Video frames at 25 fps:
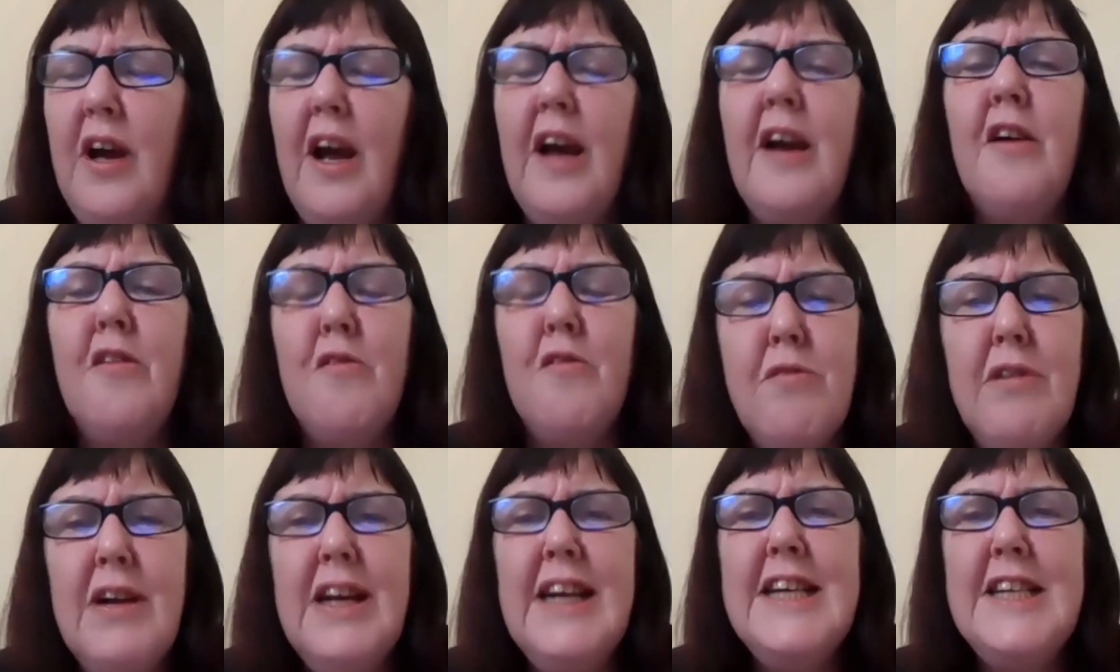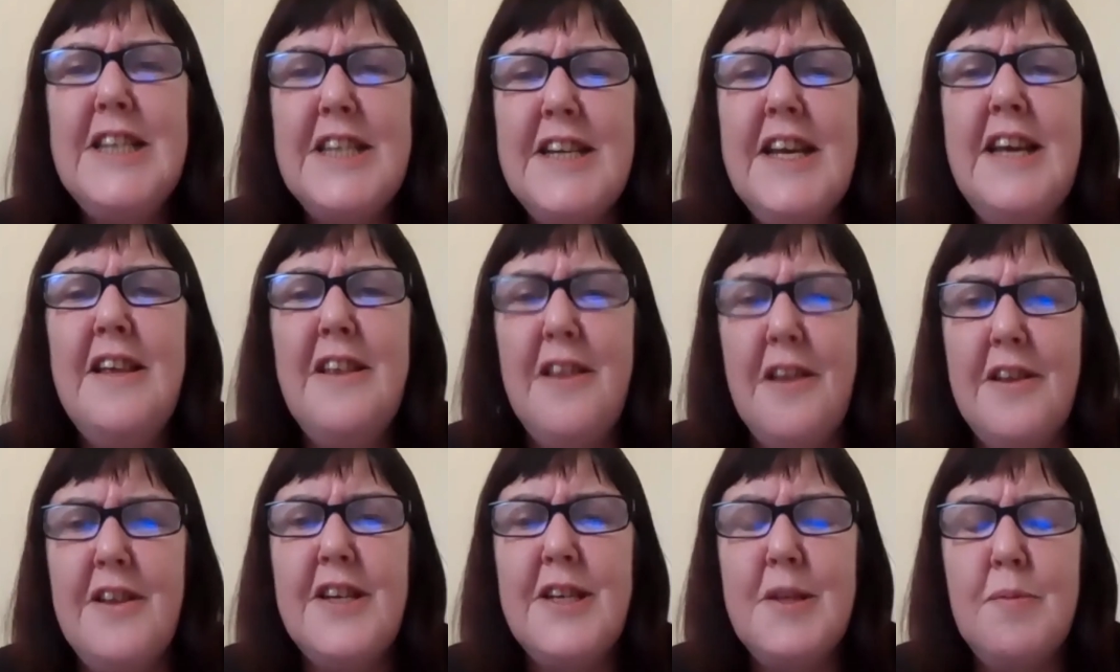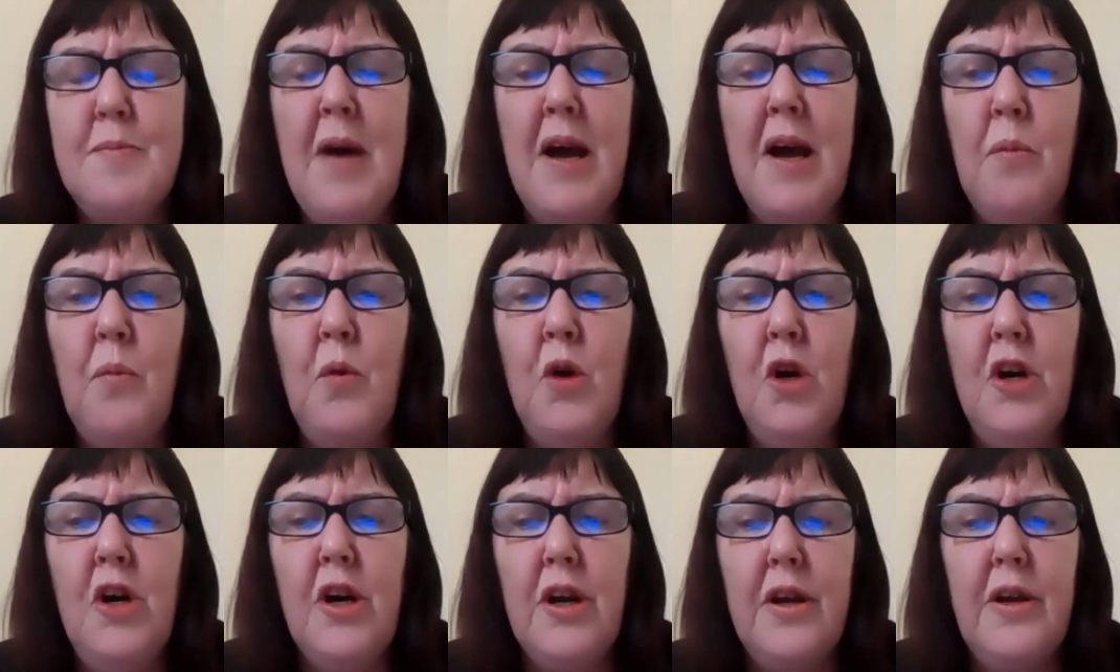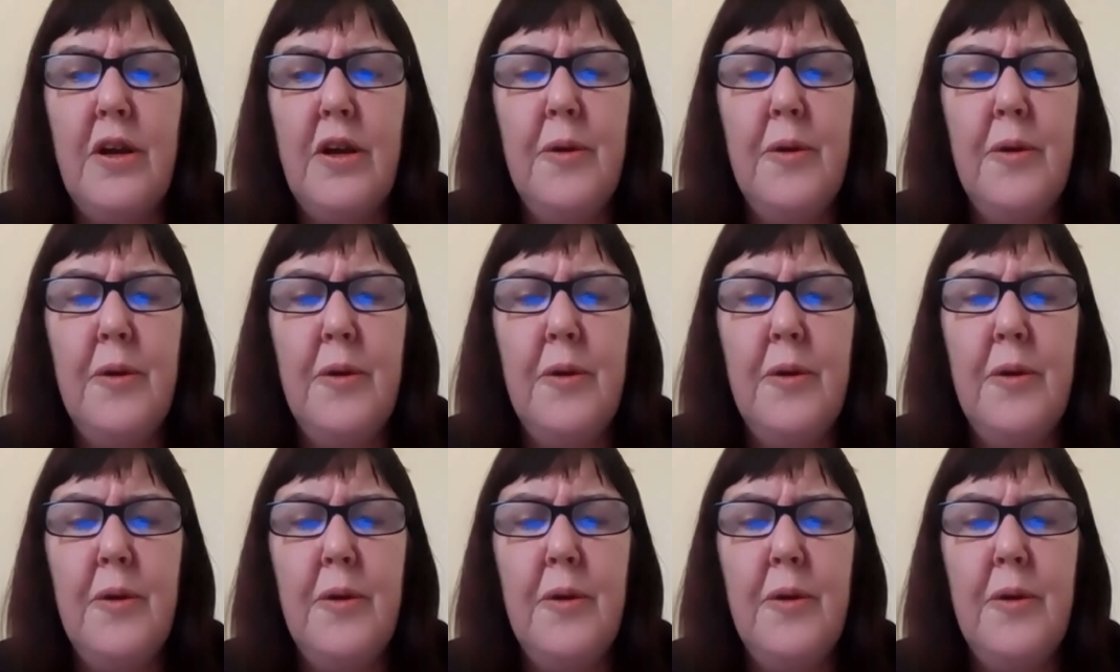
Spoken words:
I could really see that this might work.